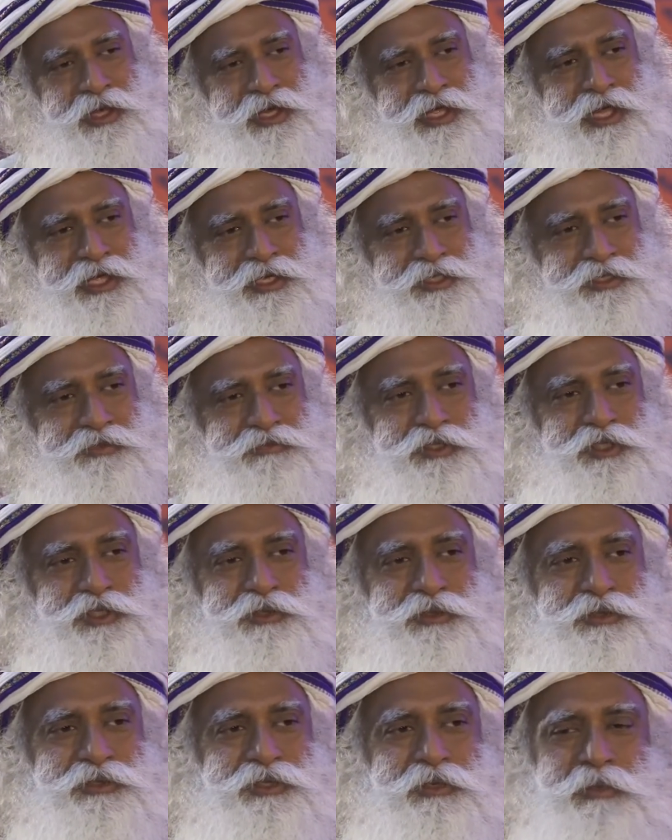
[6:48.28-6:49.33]
all kinds of
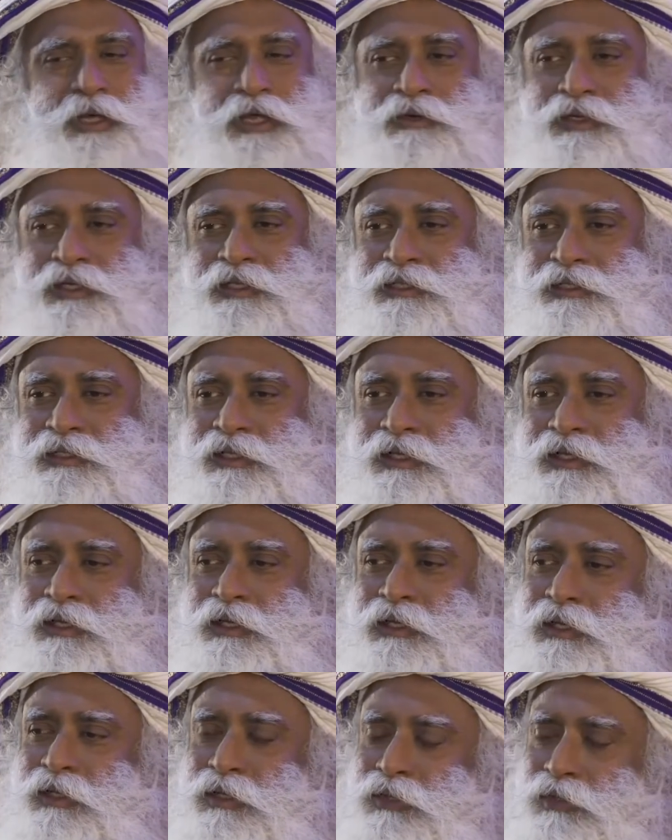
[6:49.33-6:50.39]
issues about it.
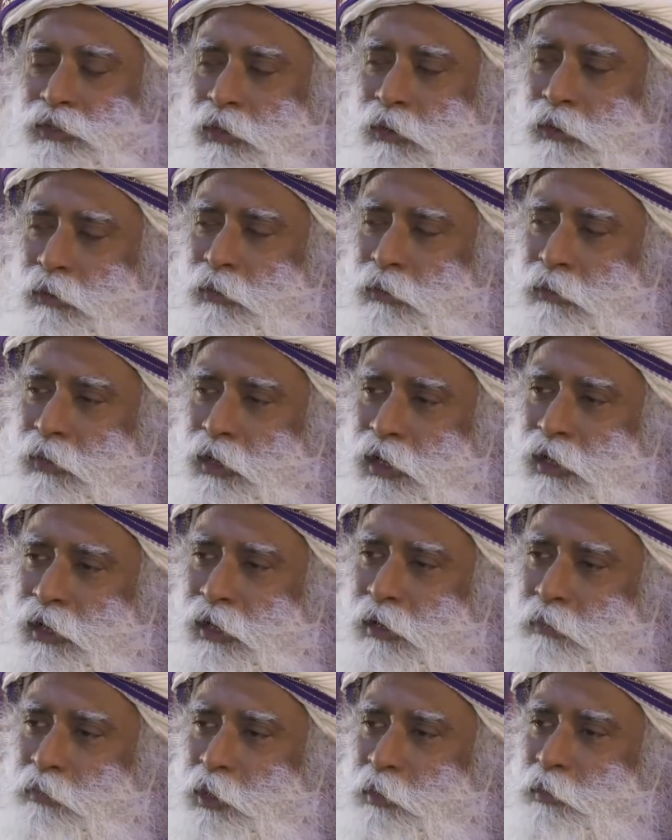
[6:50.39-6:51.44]

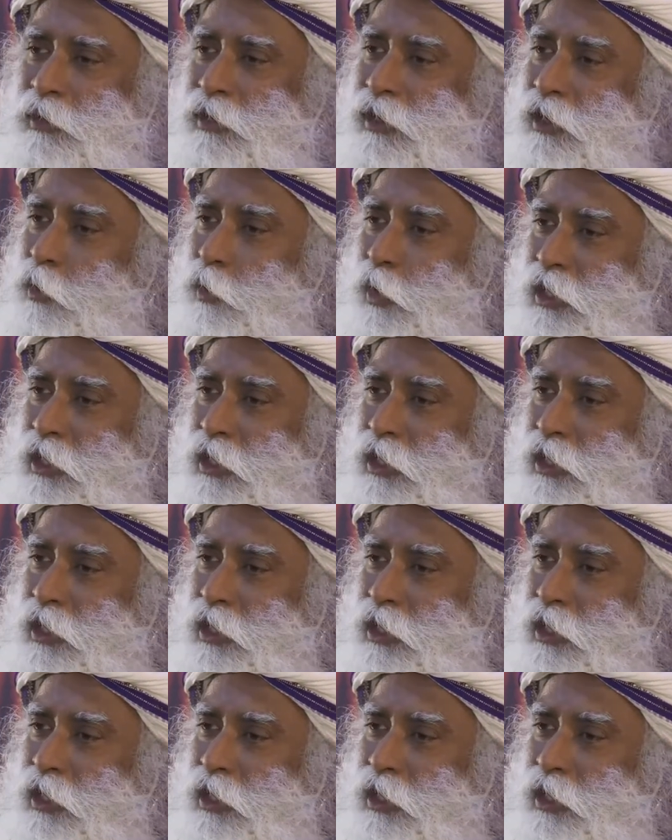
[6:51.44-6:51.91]
So, people are